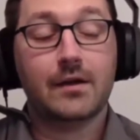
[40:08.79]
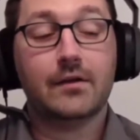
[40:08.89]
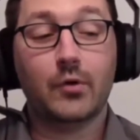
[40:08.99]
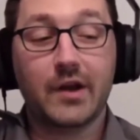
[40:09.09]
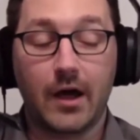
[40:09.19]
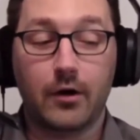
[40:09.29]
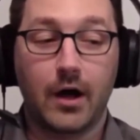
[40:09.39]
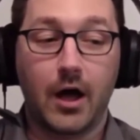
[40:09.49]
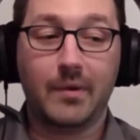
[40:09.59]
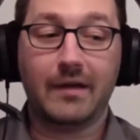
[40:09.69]
So
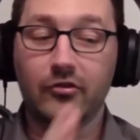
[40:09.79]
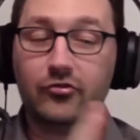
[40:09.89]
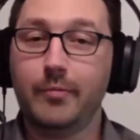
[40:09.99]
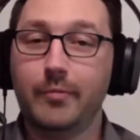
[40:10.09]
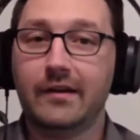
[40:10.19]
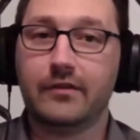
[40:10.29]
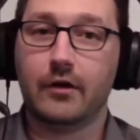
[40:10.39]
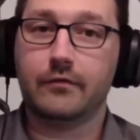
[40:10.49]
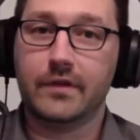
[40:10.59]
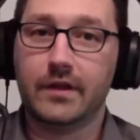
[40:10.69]
anyhow, we have these two paintings
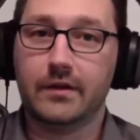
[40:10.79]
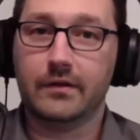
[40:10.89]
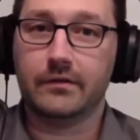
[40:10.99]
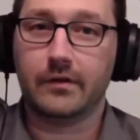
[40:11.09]
of these